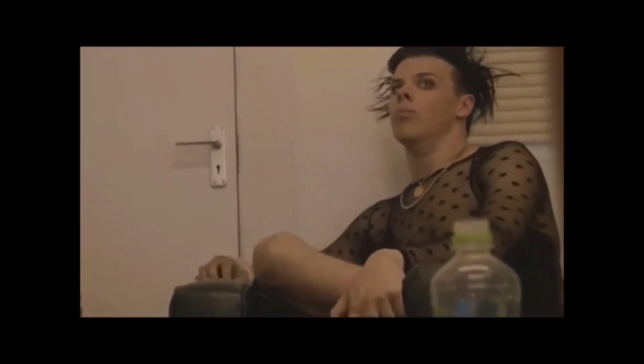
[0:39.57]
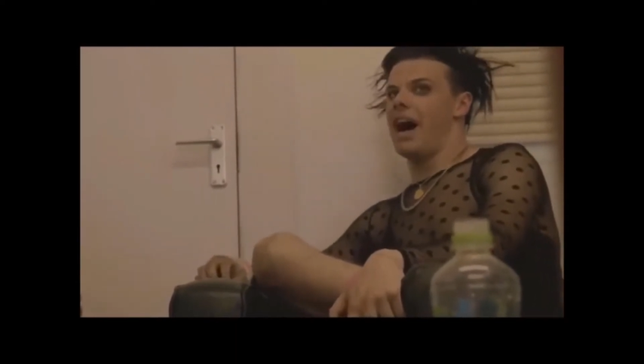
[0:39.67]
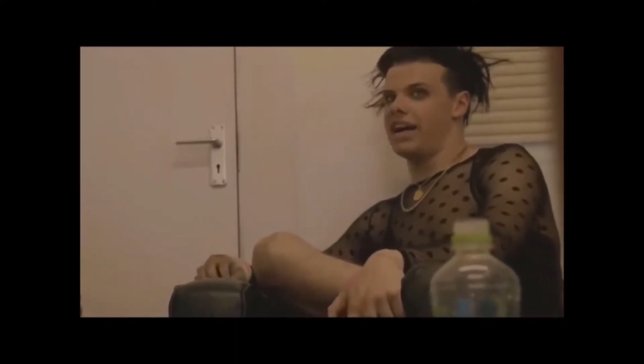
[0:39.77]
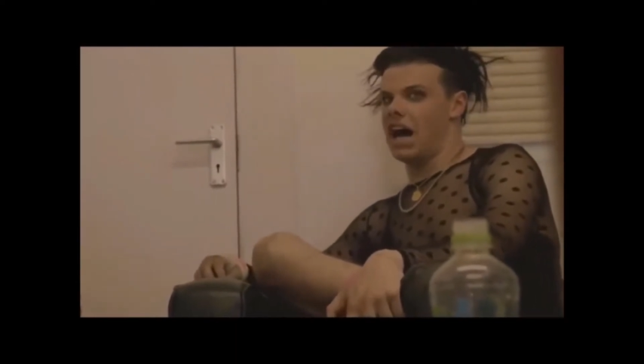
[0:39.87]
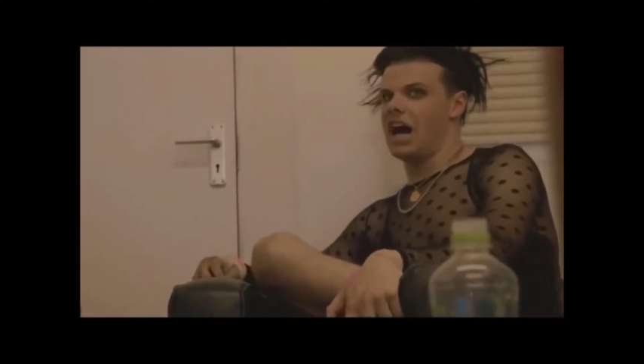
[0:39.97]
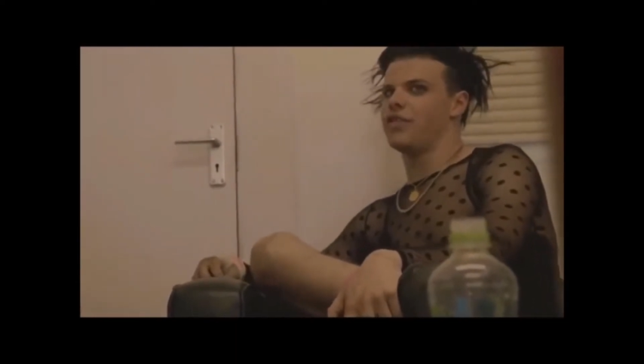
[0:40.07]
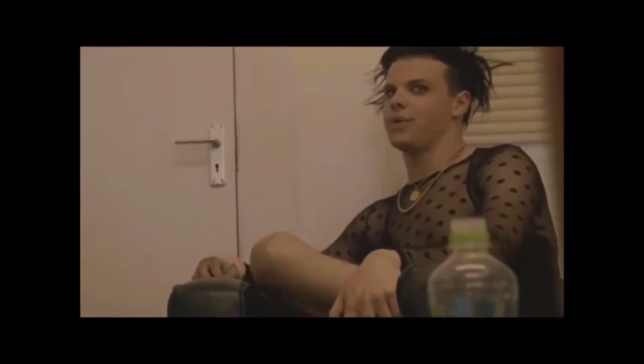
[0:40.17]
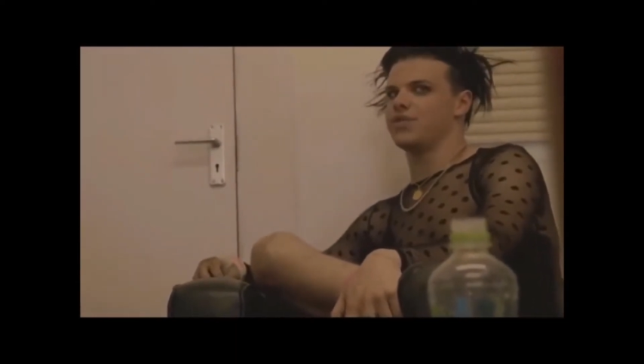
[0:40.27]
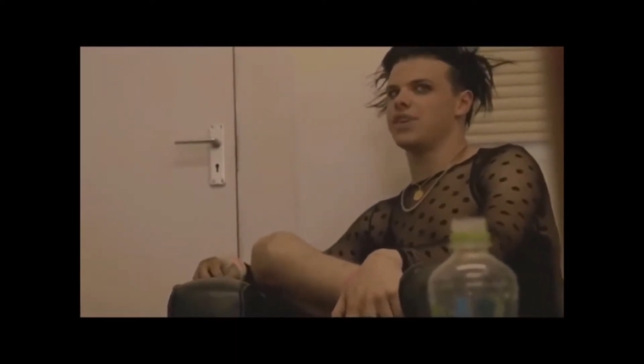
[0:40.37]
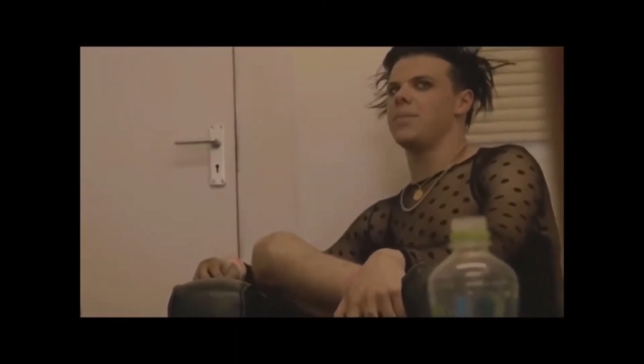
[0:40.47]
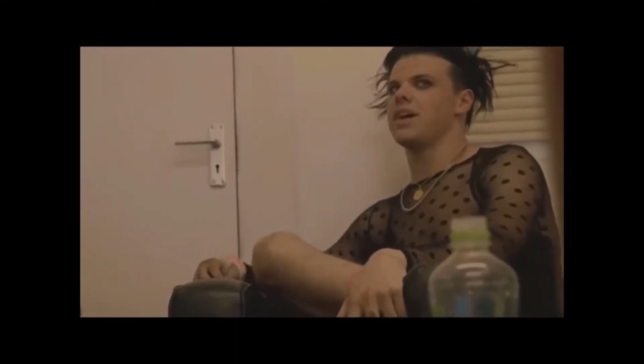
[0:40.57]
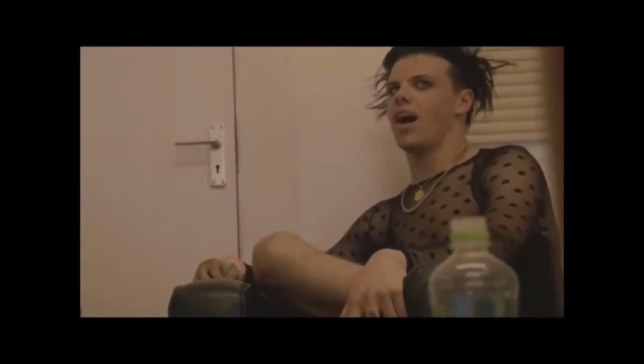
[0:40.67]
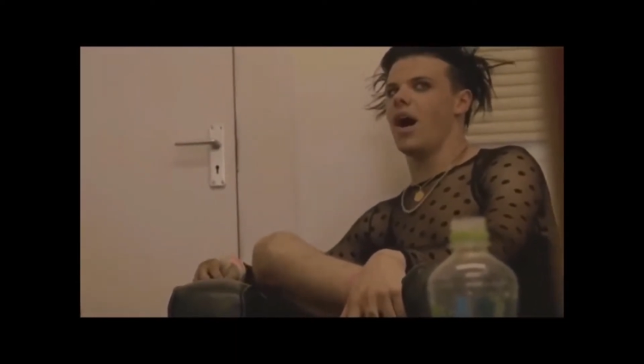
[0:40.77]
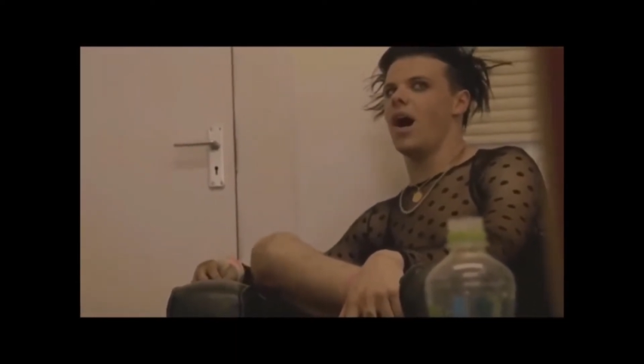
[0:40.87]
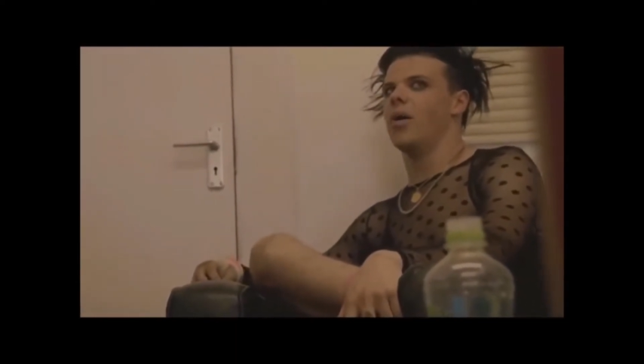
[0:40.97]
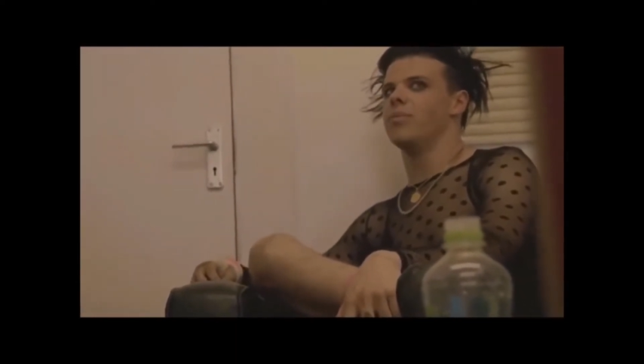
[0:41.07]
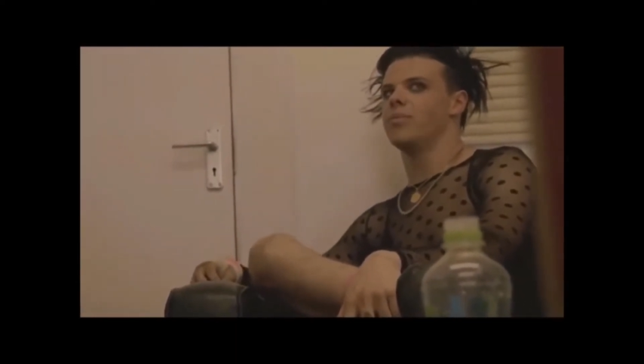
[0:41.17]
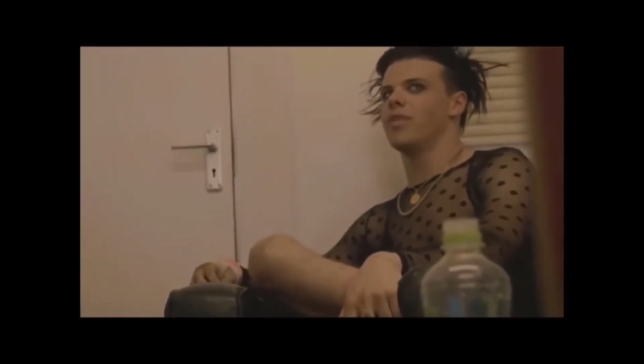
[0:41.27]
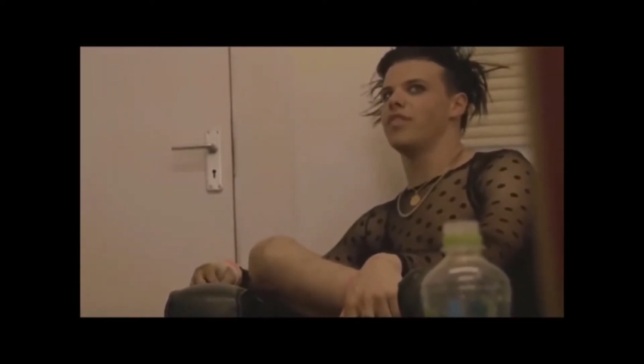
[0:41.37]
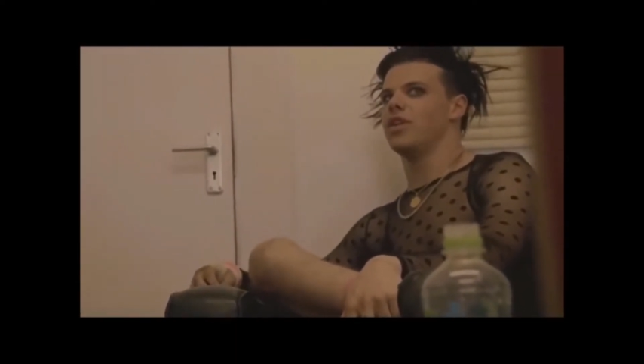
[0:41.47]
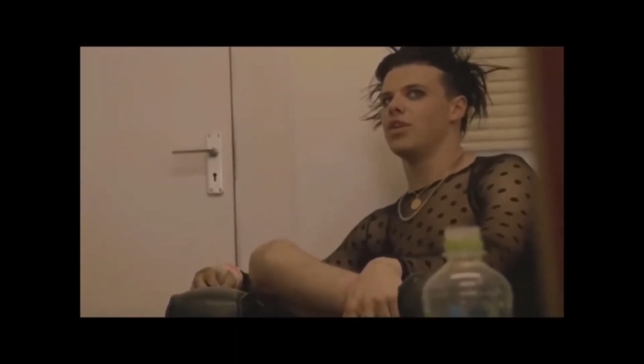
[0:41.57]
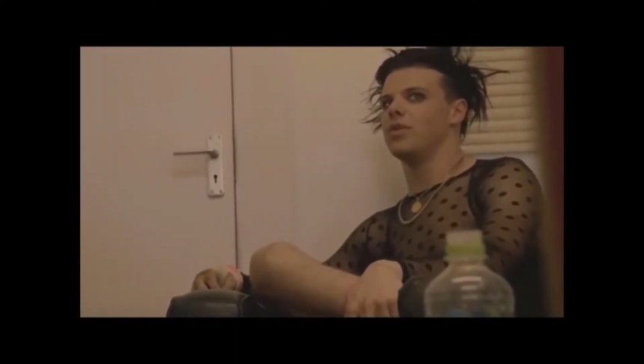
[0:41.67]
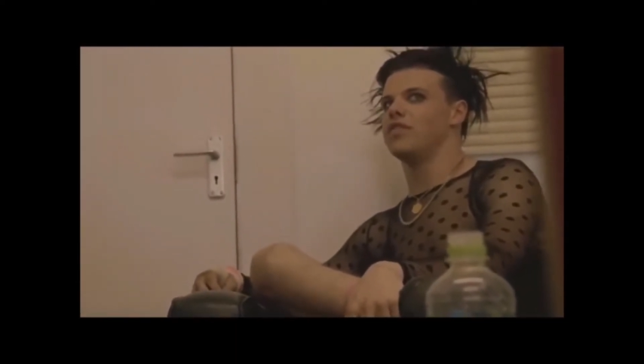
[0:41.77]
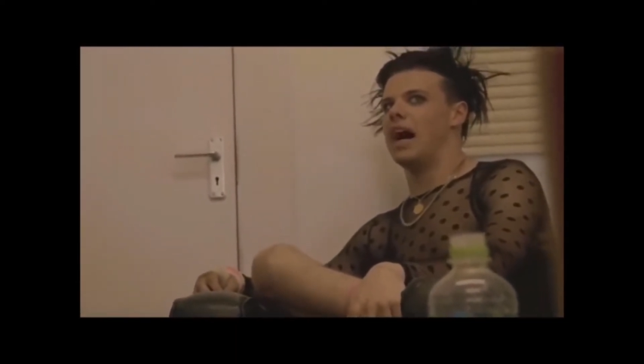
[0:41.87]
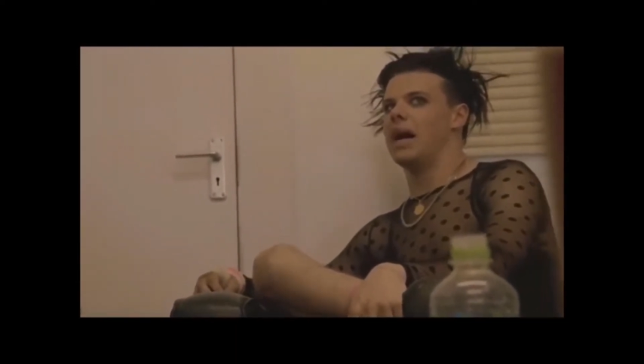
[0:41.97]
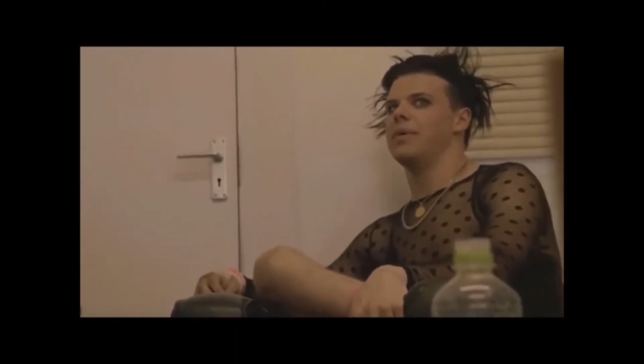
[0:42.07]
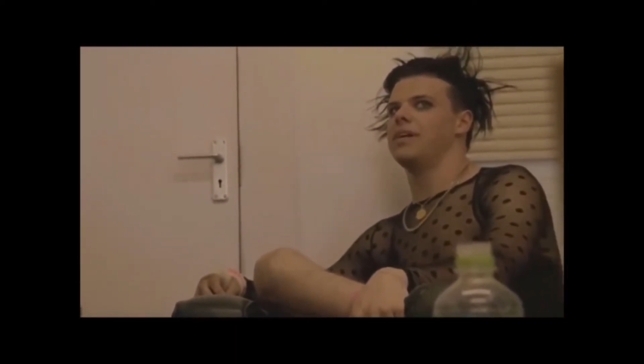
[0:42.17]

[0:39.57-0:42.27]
life you'll see me calm if you come and find me